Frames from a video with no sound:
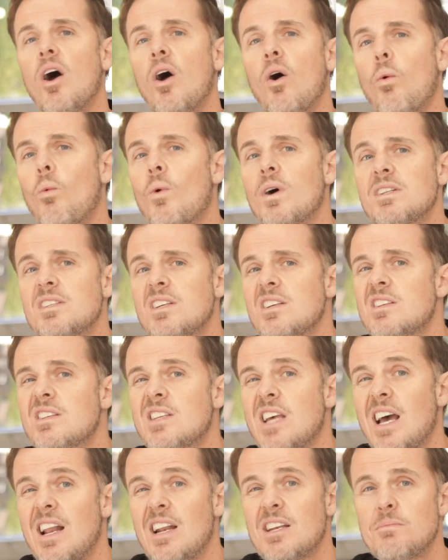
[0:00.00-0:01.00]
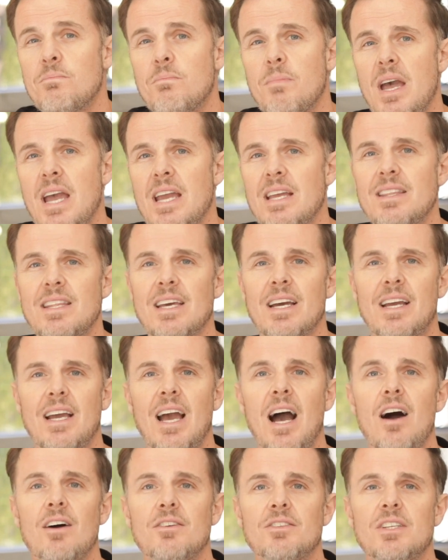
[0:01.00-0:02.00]
Once a sale is made, the
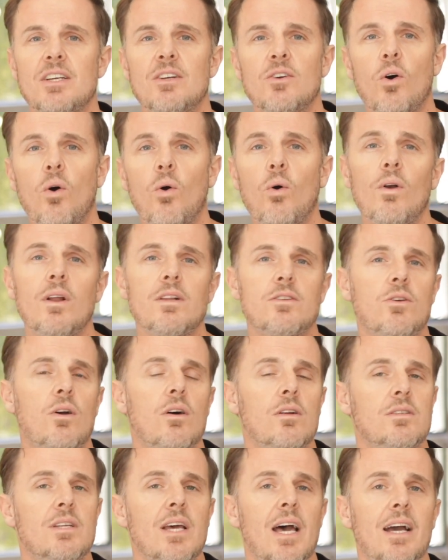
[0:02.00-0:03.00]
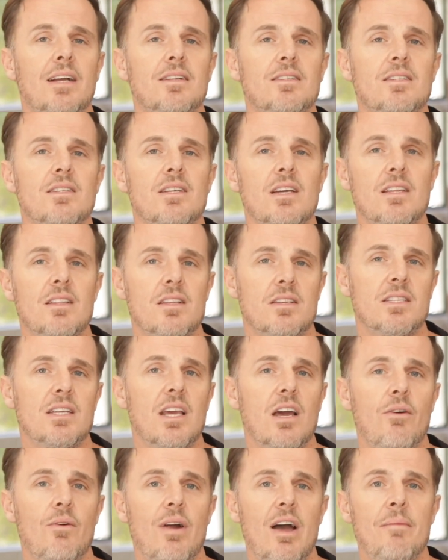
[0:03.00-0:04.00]
account and all its contacts in the
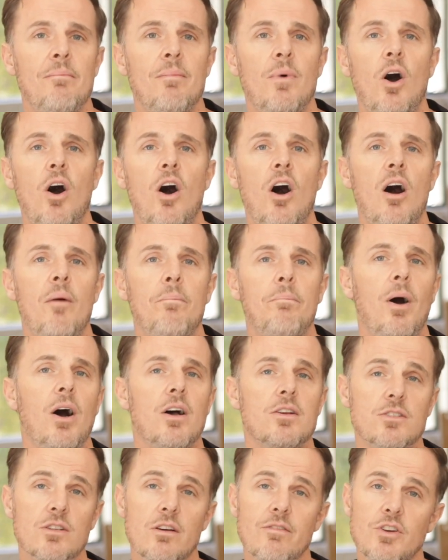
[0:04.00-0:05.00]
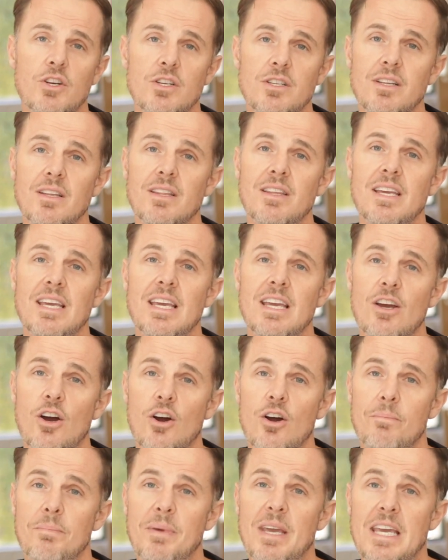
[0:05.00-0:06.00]
CRM are passed over to the
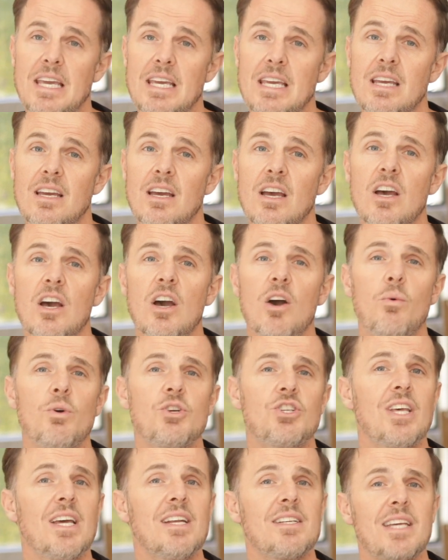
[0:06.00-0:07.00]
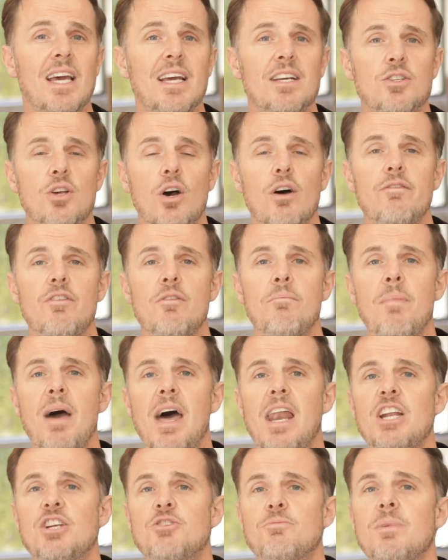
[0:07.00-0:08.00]
ERP, which then takes over
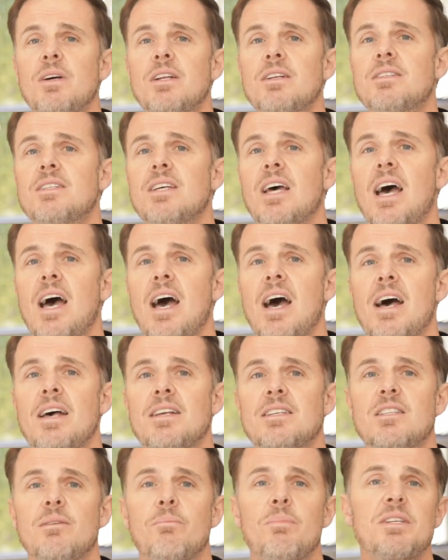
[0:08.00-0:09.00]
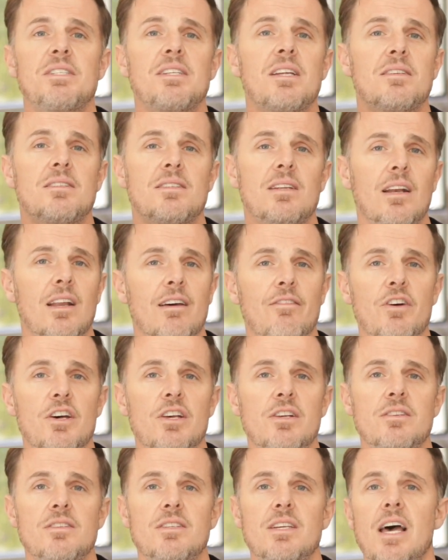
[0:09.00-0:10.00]
management as the business
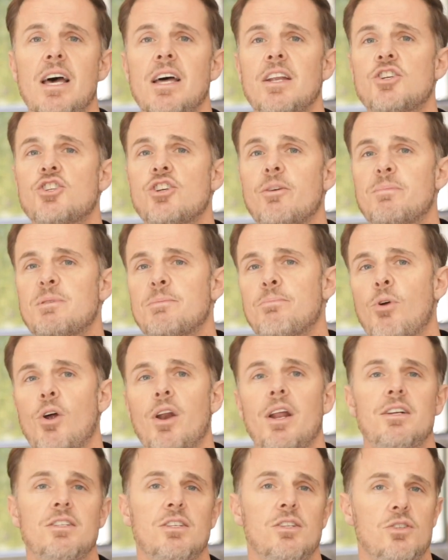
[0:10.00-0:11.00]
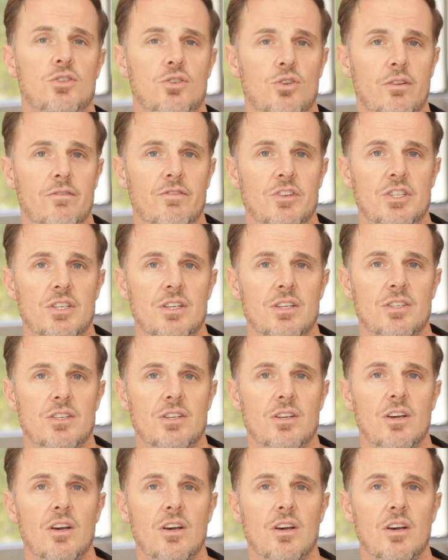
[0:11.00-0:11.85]
delivers and ships products and services.